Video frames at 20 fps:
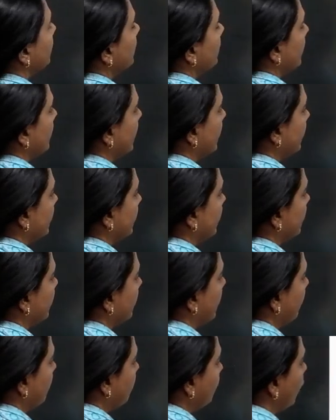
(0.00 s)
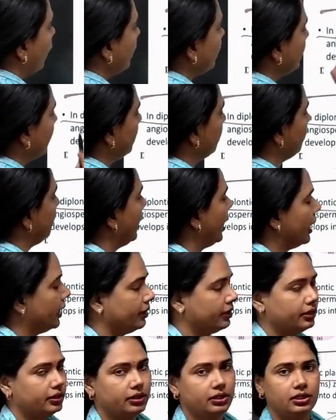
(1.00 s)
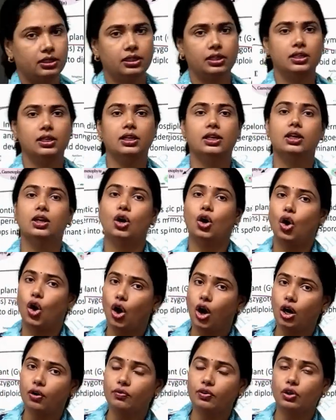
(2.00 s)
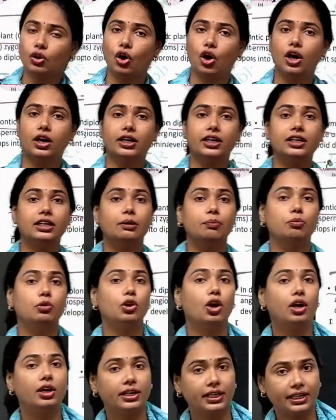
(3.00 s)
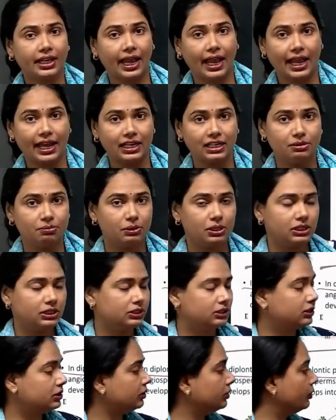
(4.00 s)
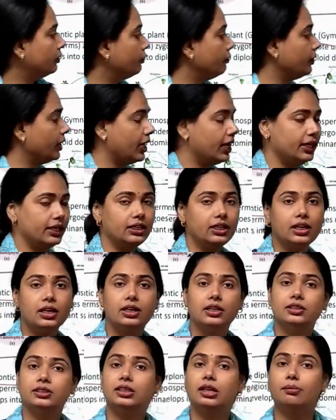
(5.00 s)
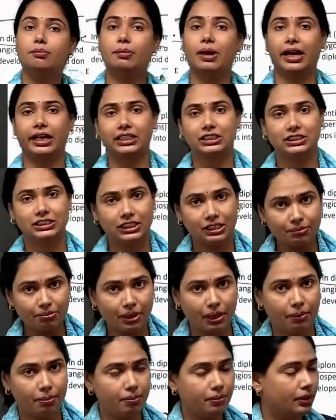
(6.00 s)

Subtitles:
in diplontic plant, or we call it in diplontic animals, when the maximum